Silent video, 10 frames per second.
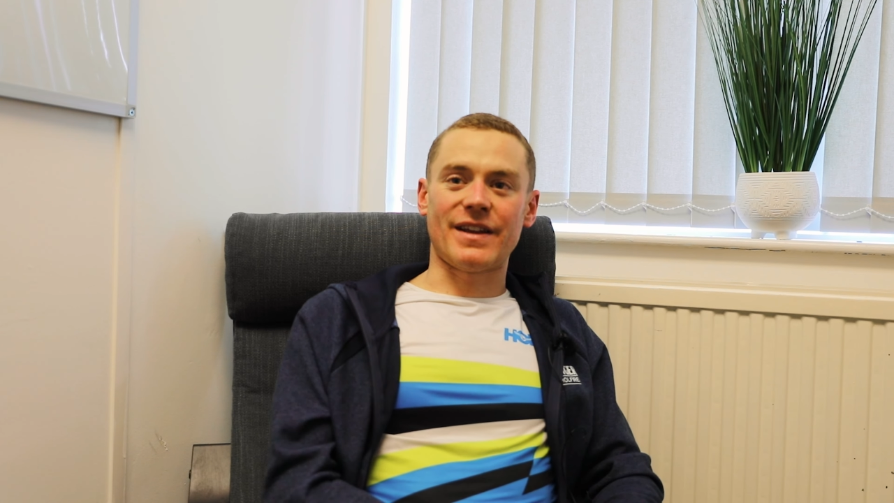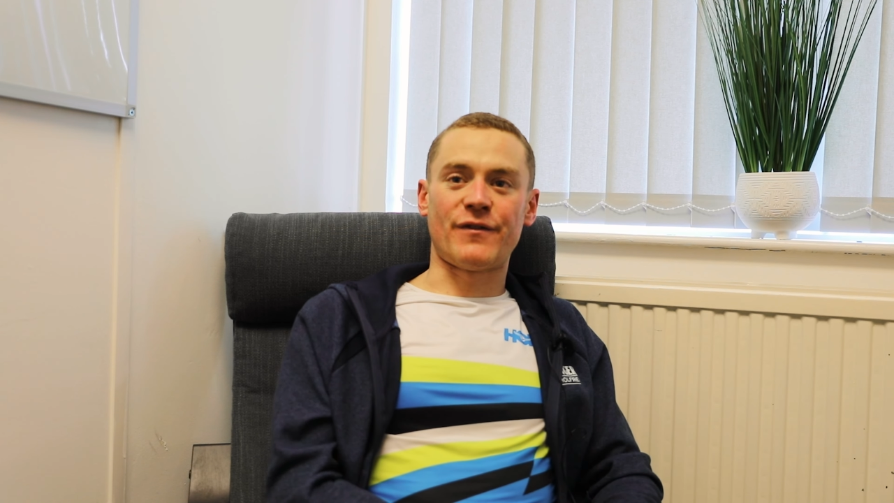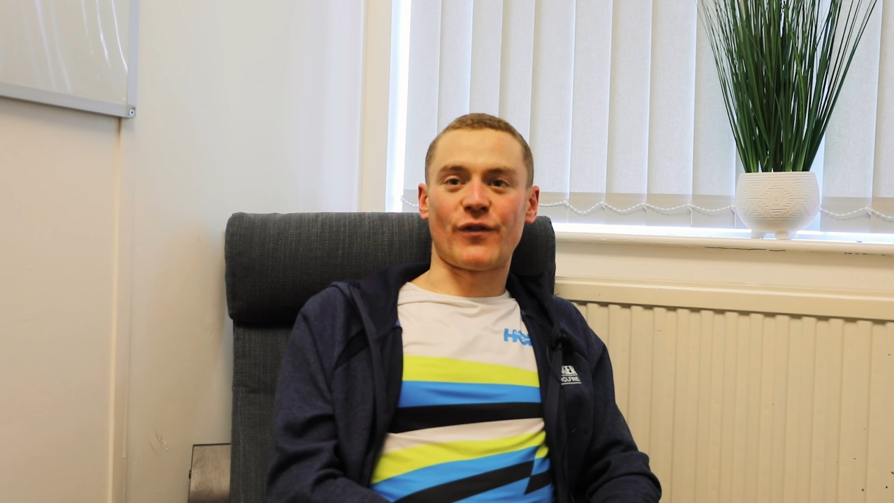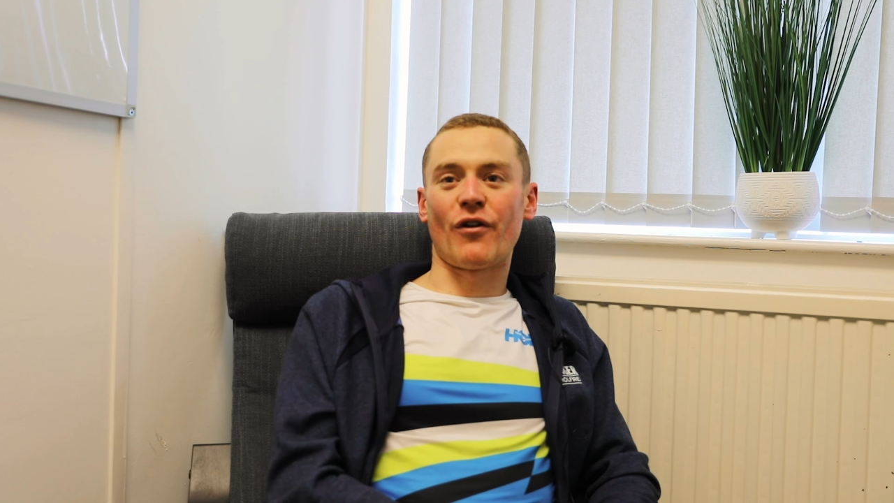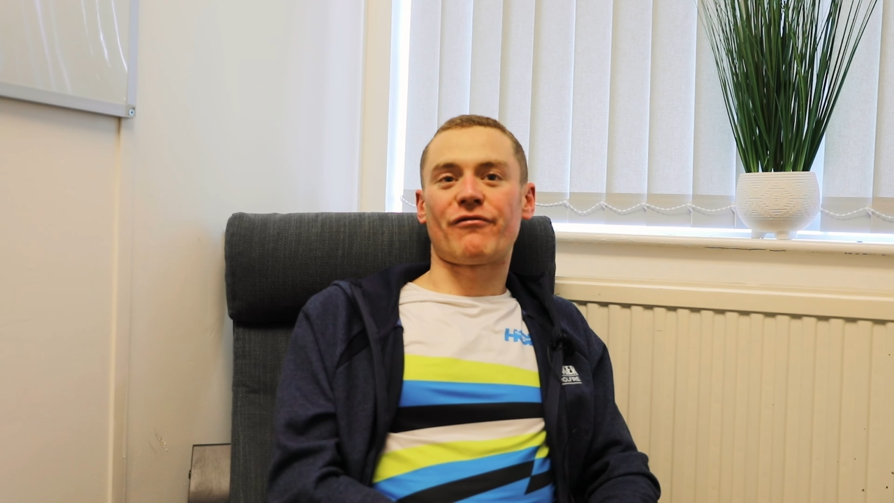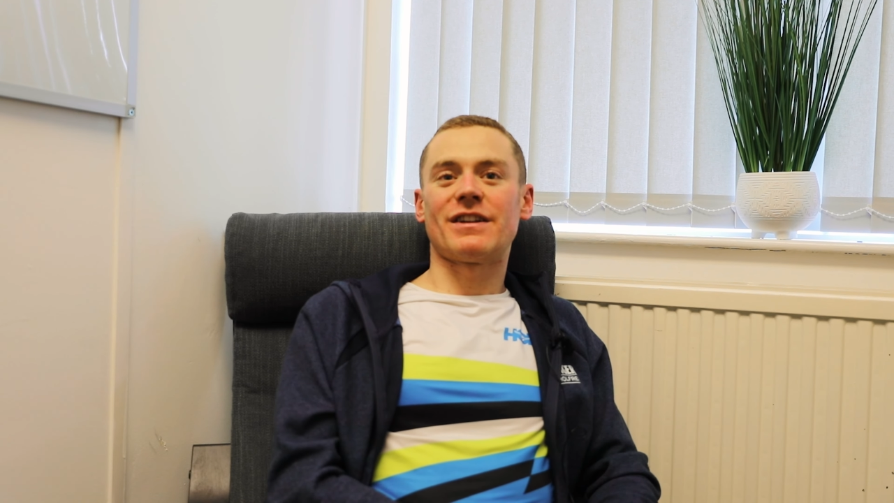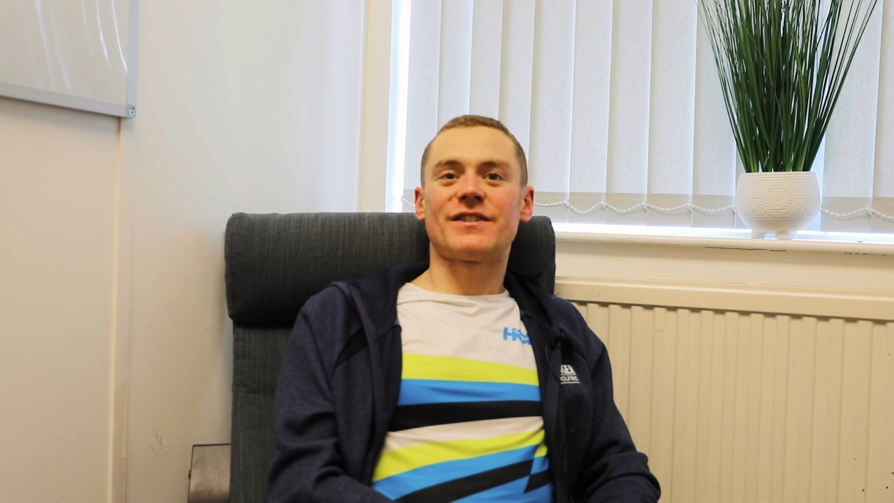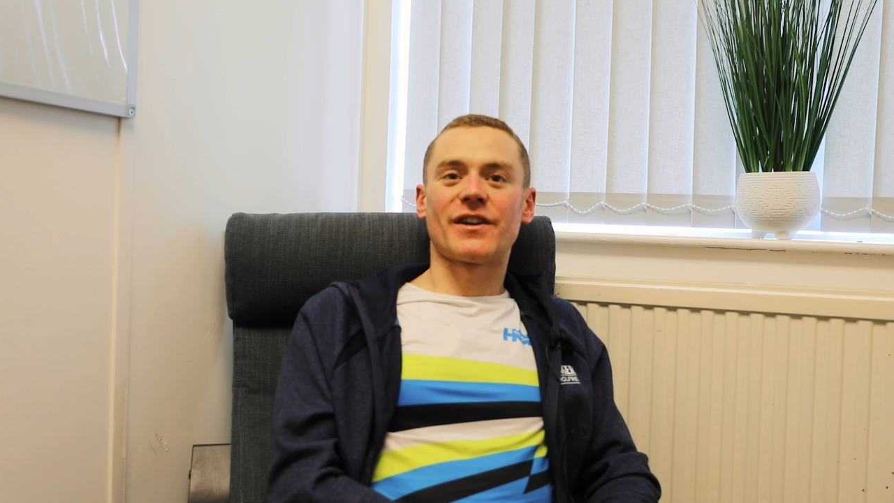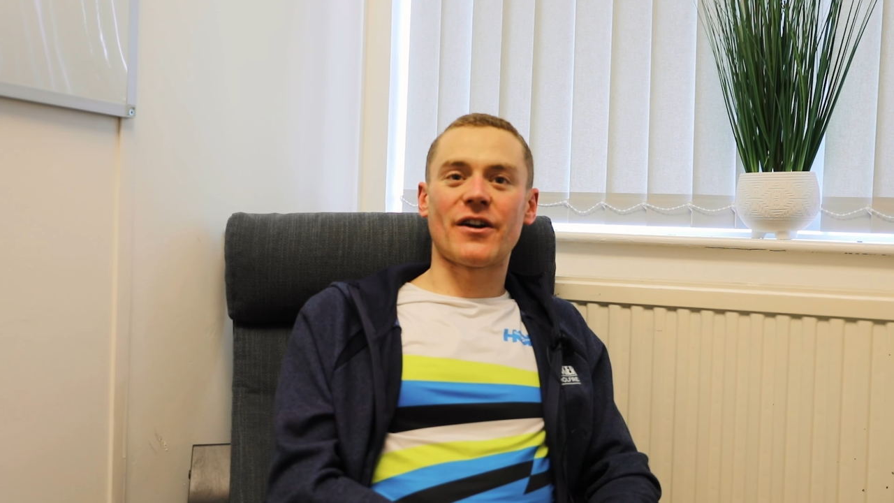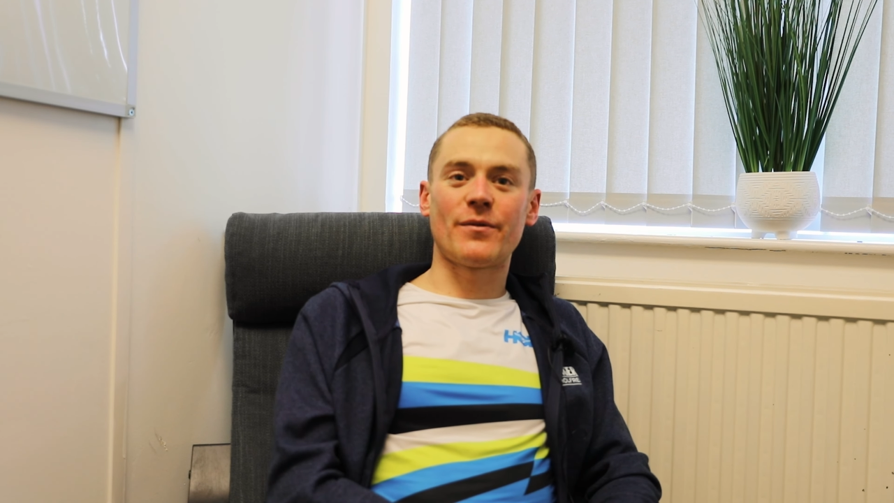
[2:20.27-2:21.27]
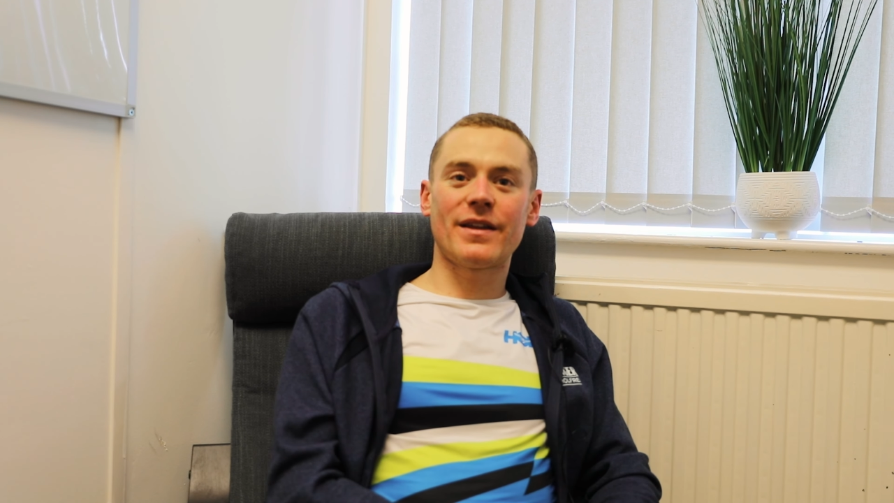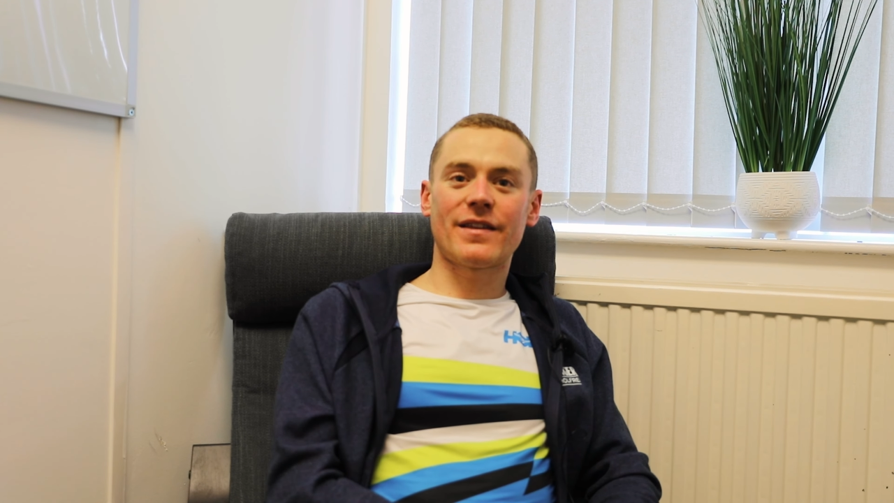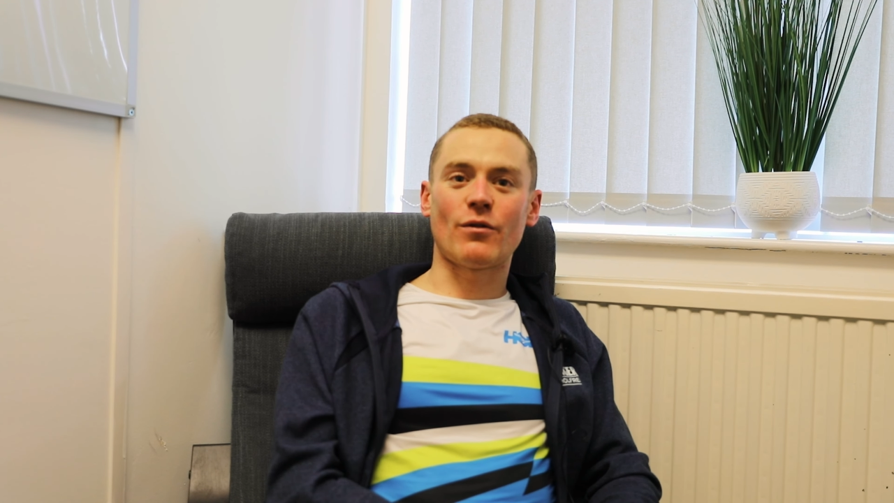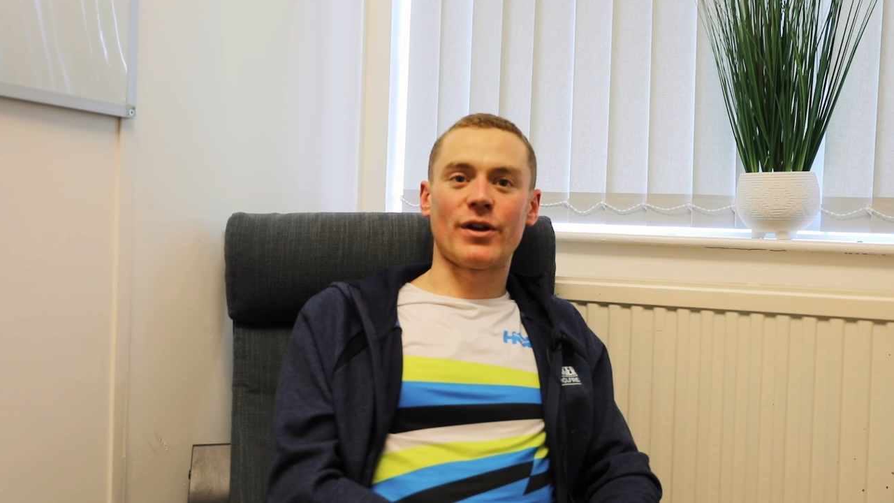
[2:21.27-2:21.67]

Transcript: if you've got friends to go with,